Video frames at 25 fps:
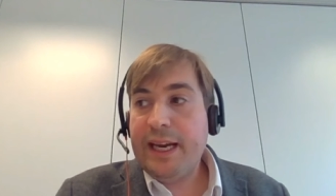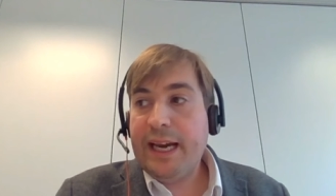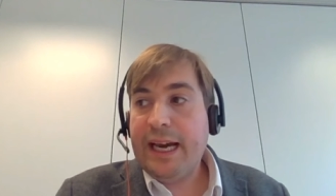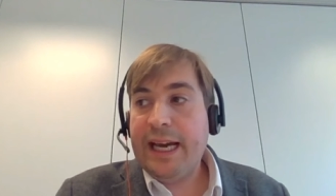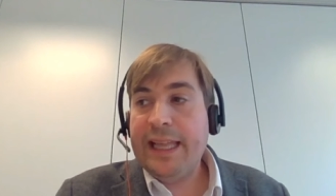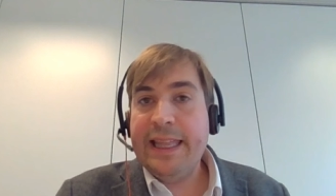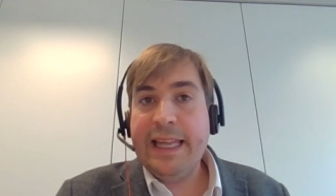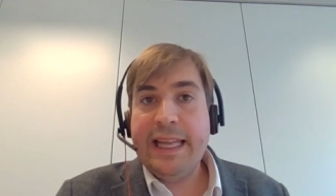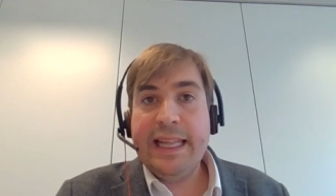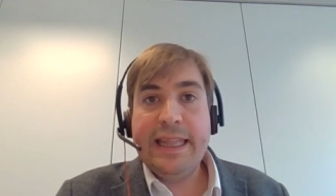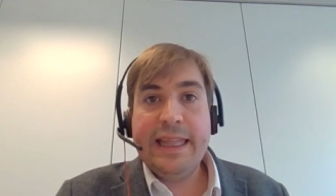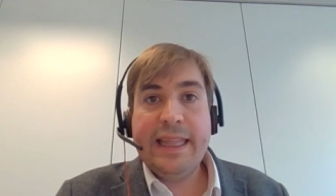
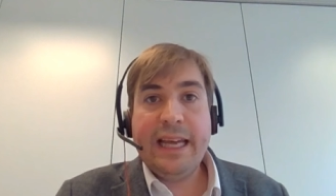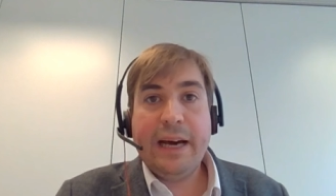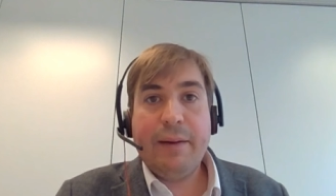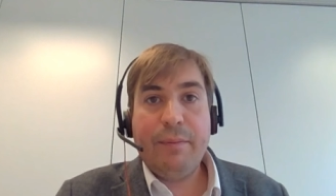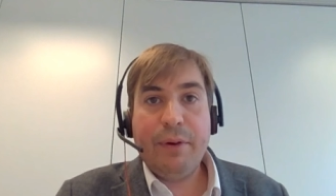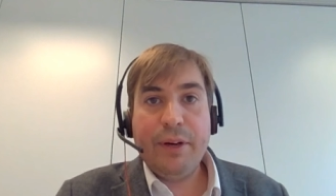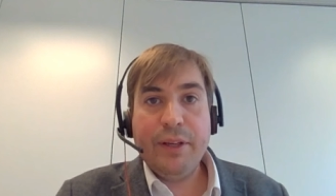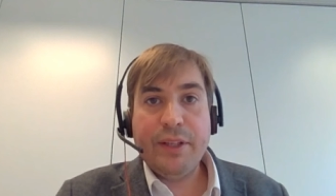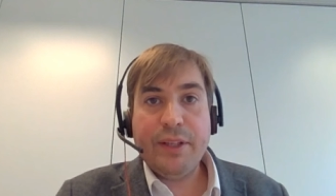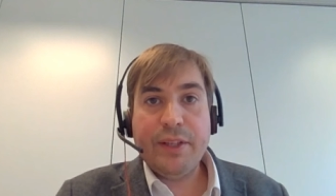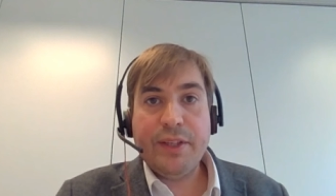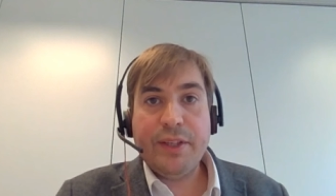And then that
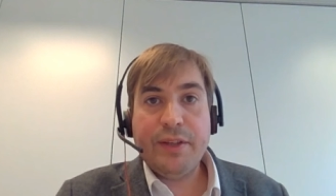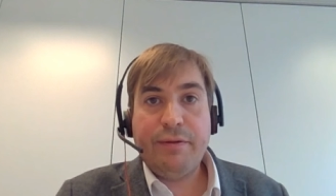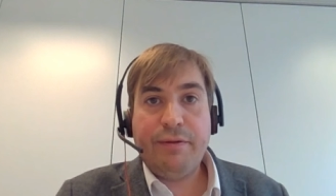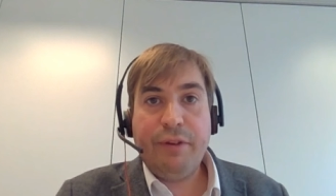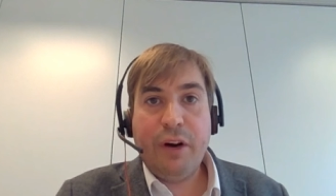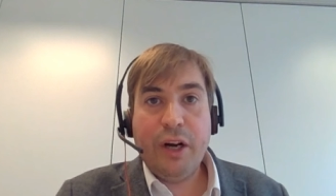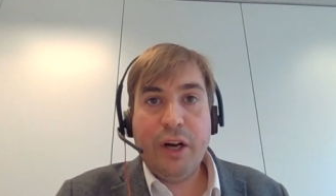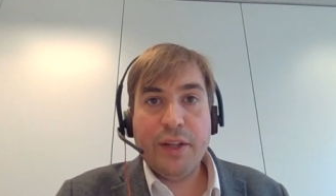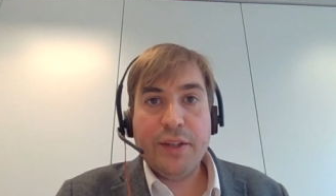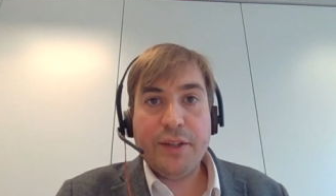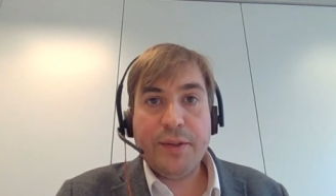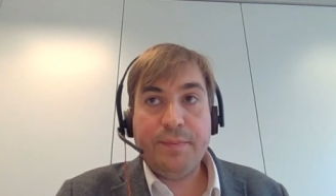brings us to
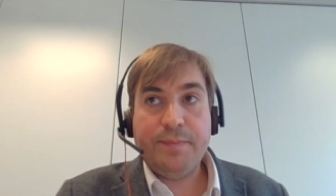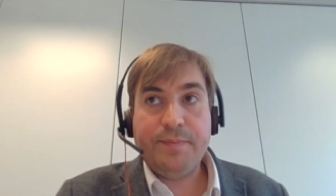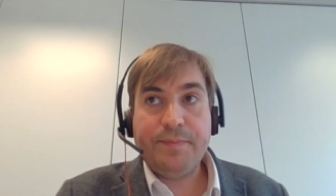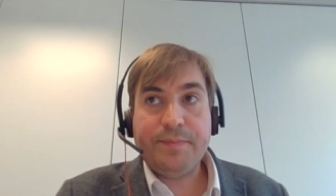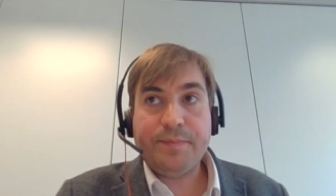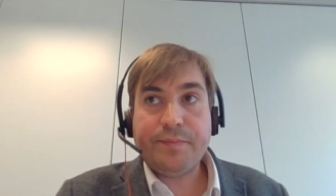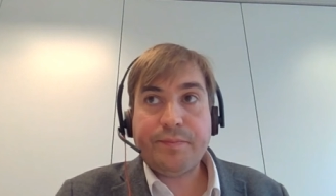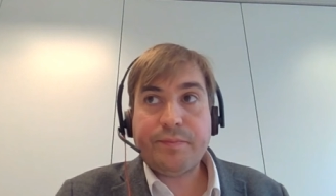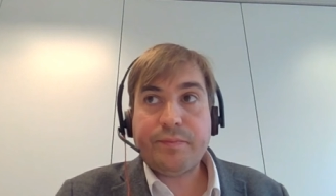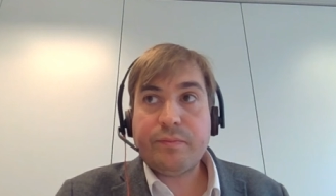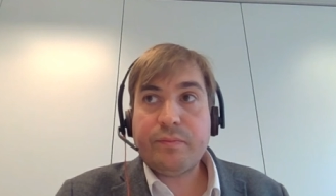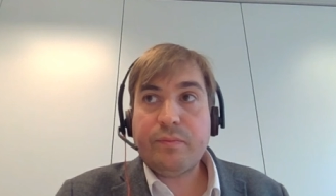France,
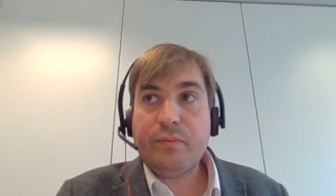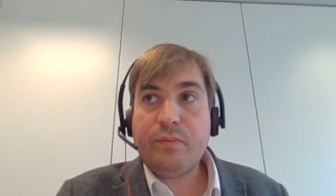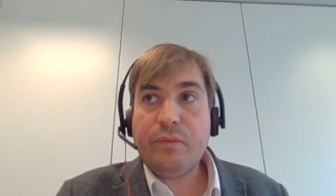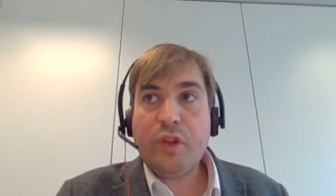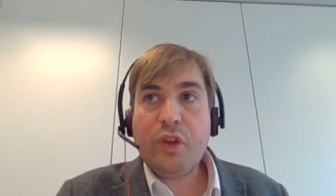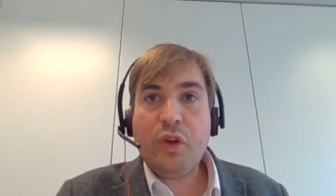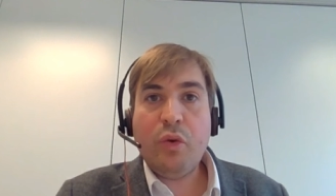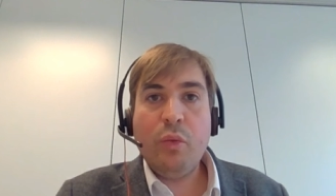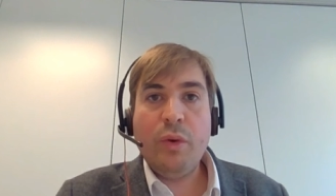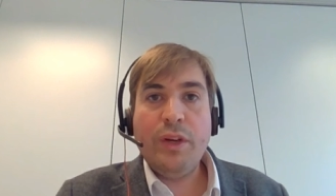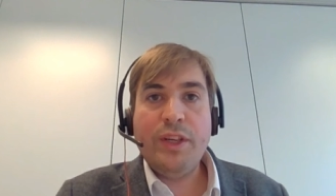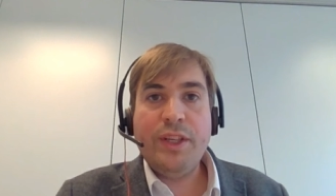
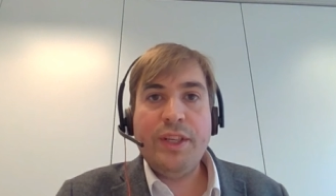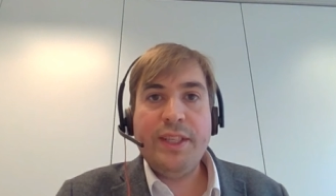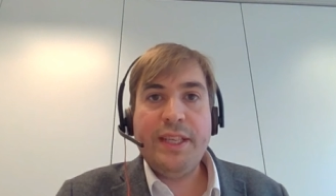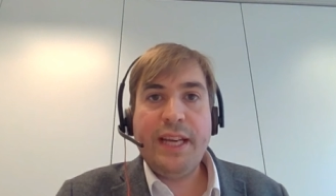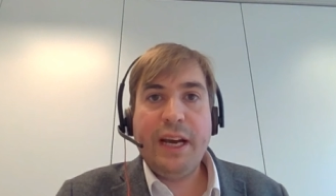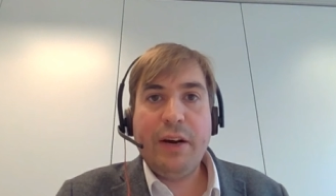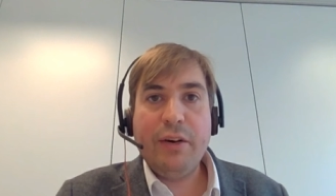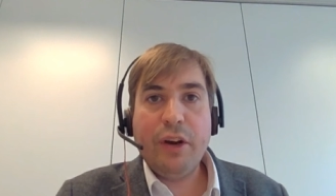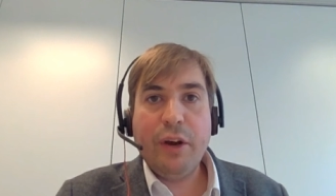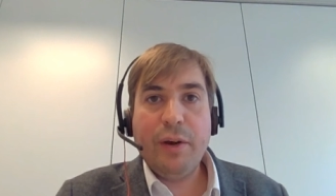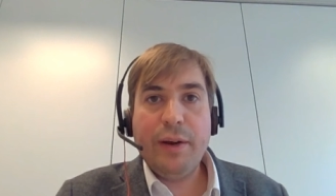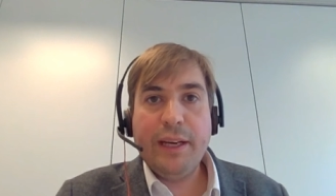which is
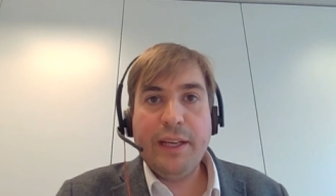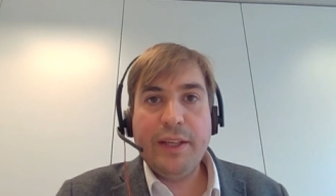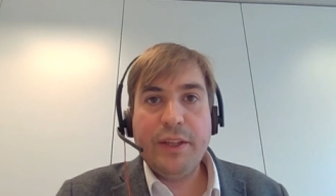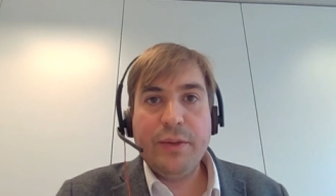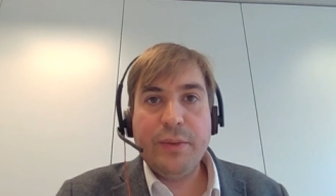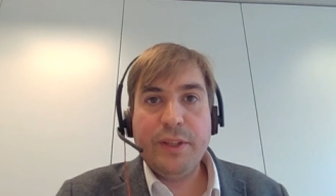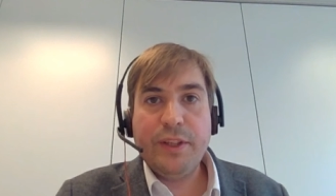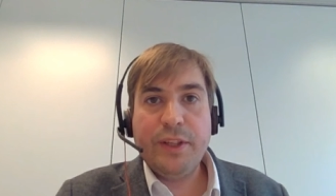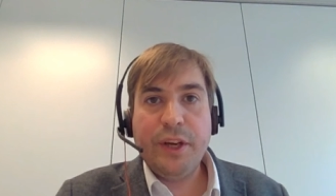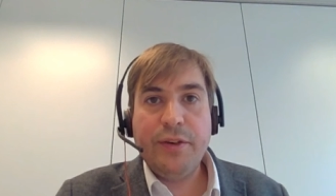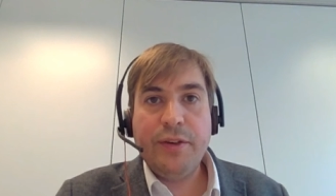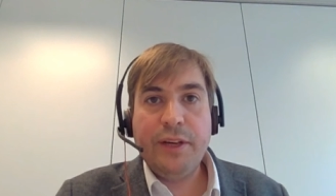now going
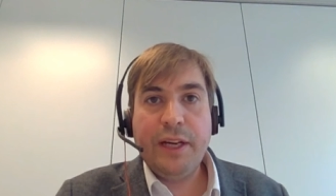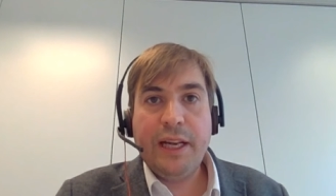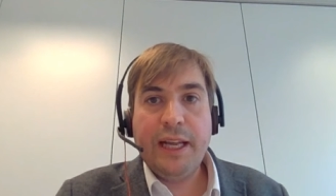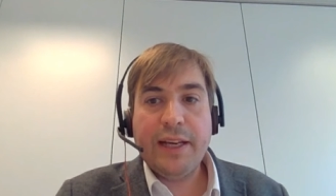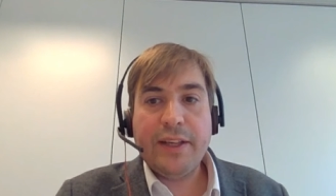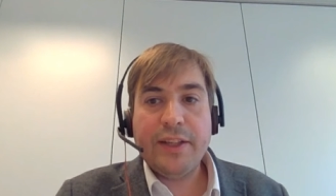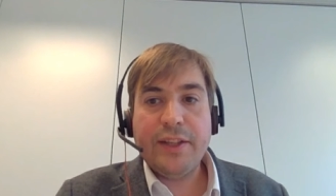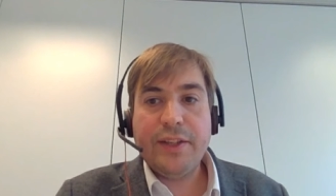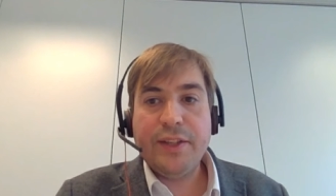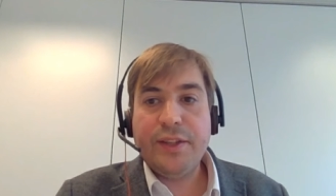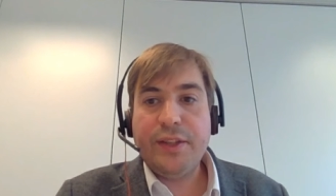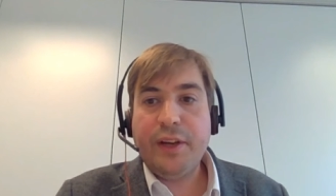into its own
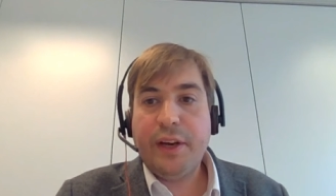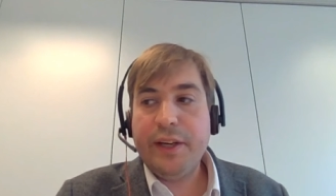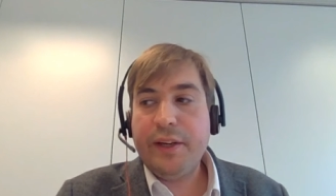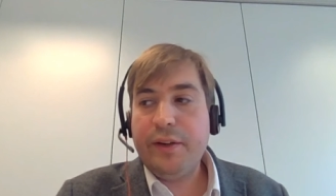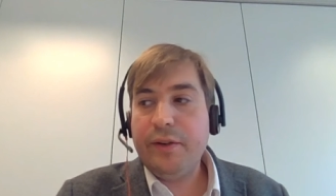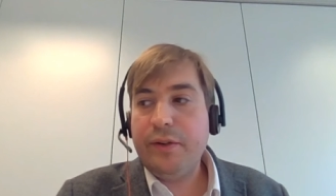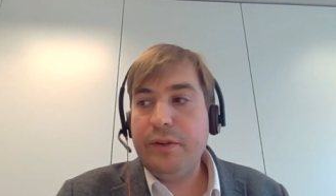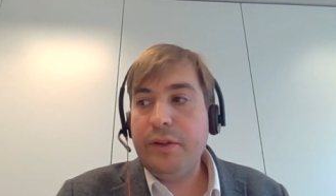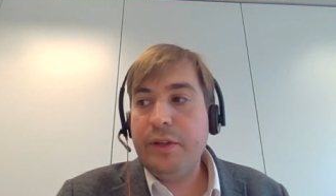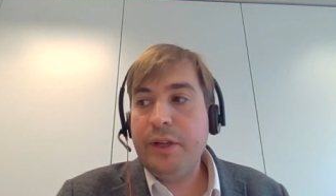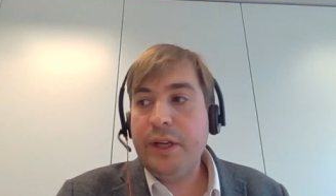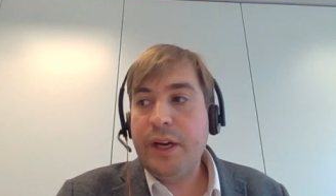election
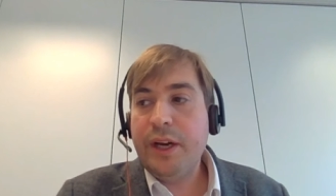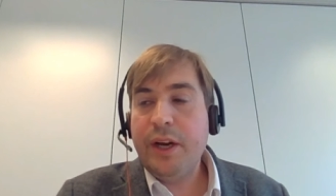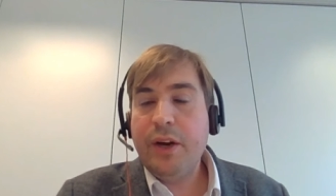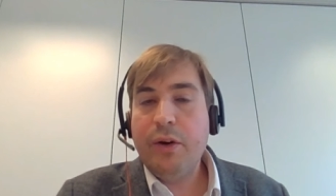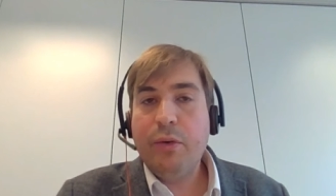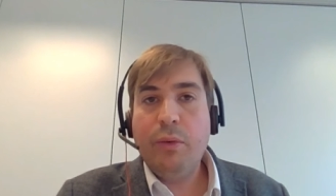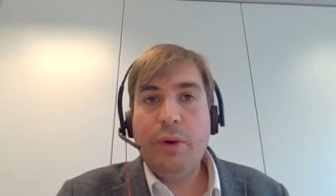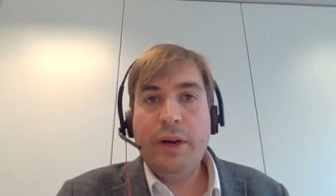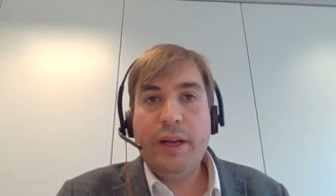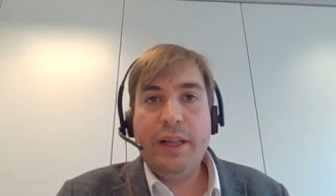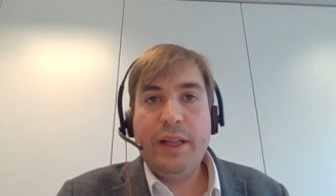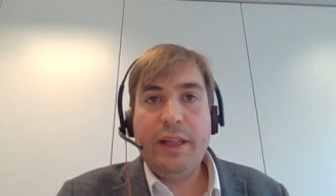cycle
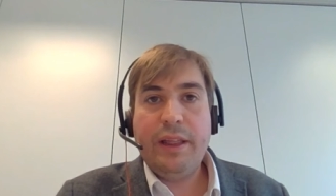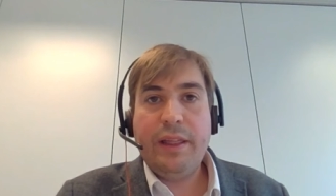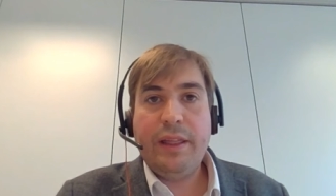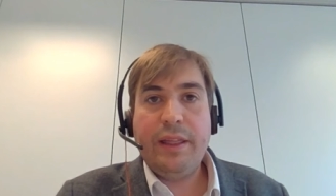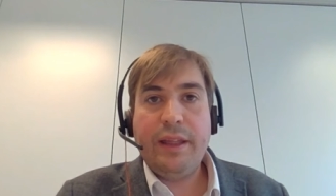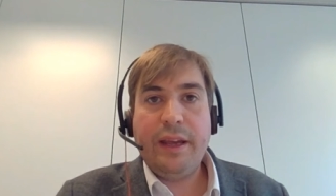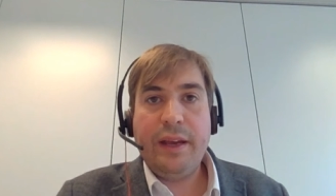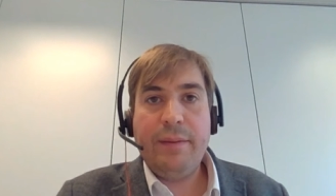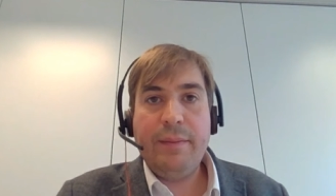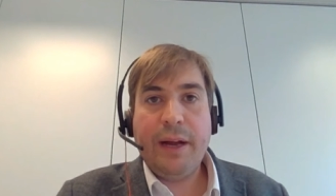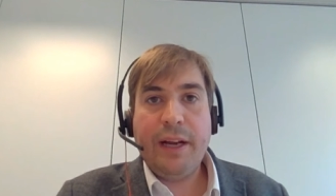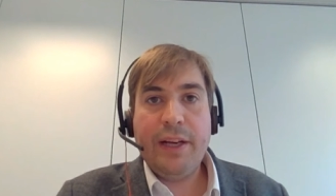with
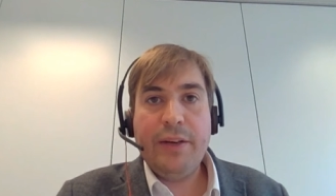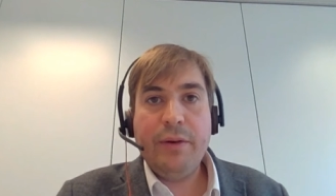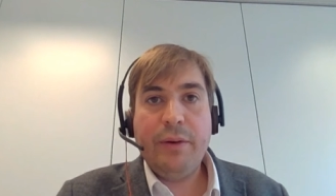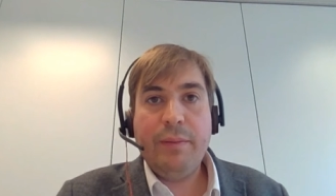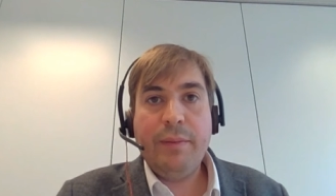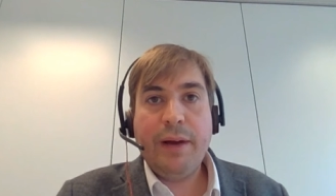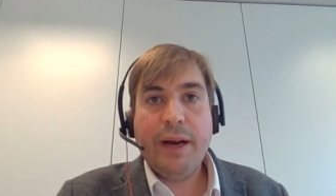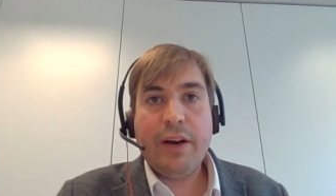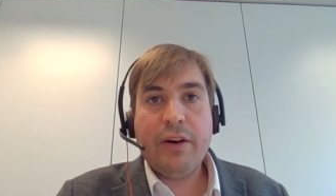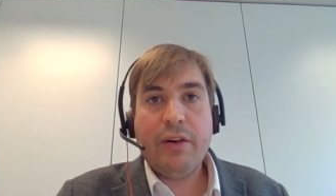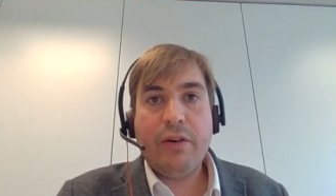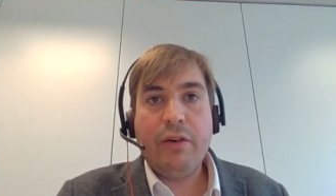Emmanuel
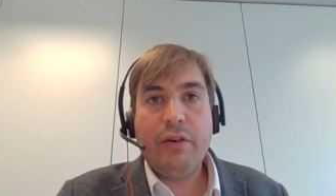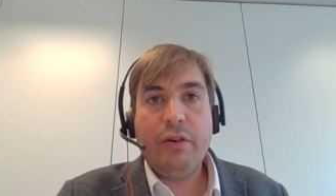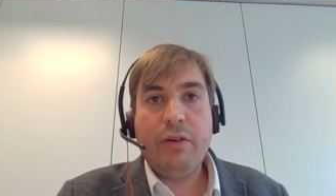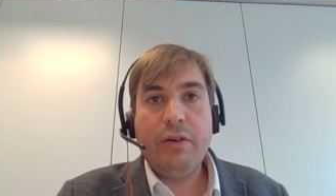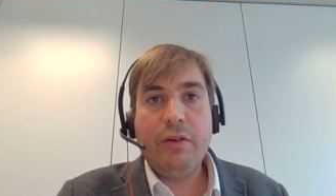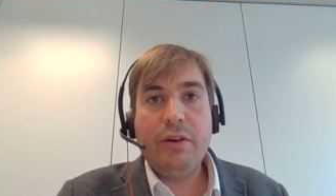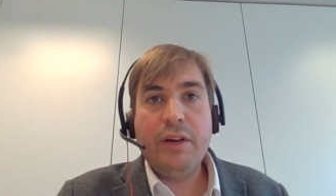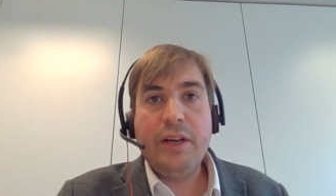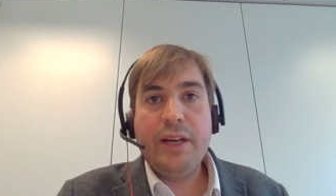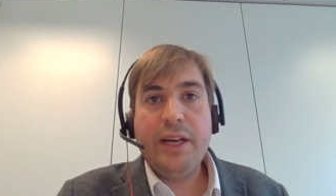Macron